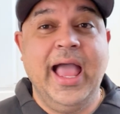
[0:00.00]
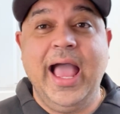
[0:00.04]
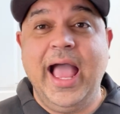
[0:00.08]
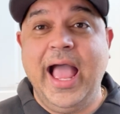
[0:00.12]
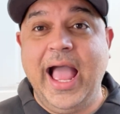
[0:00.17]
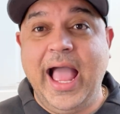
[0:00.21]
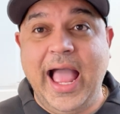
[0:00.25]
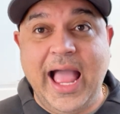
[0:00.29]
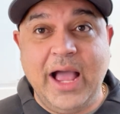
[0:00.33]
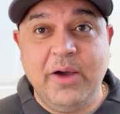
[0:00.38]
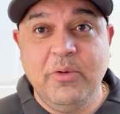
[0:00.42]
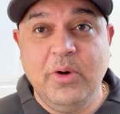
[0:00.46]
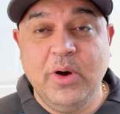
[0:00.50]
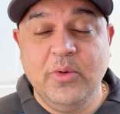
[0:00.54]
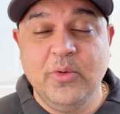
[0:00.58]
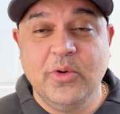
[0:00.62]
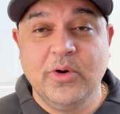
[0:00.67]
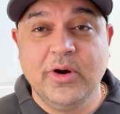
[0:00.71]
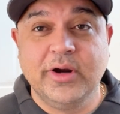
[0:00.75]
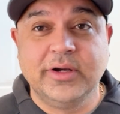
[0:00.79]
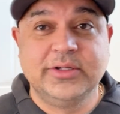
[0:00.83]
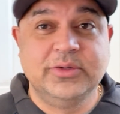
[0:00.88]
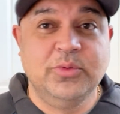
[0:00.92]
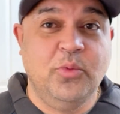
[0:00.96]
how it
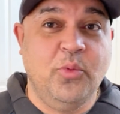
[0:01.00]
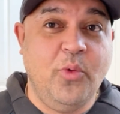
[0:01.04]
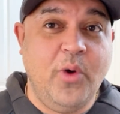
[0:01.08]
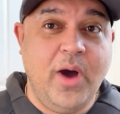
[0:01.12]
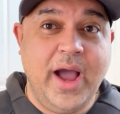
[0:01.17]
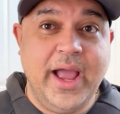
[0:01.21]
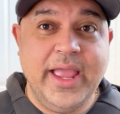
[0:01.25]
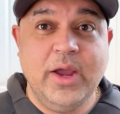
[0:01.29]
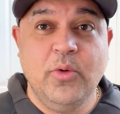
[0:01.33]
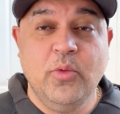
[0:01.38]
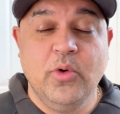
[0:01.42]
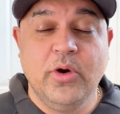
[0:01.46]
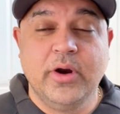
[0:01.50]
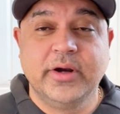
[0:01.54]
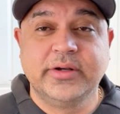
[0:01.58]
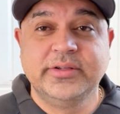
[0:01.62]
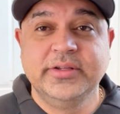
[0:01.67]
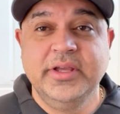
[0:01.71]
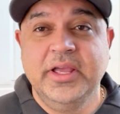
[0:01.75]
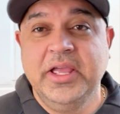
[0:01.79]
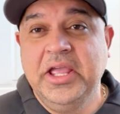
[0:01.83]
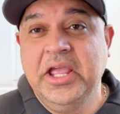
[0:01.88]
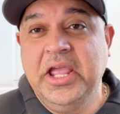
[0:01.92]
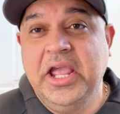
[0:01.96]
worked, why it
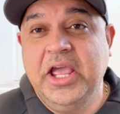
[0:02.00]
worked,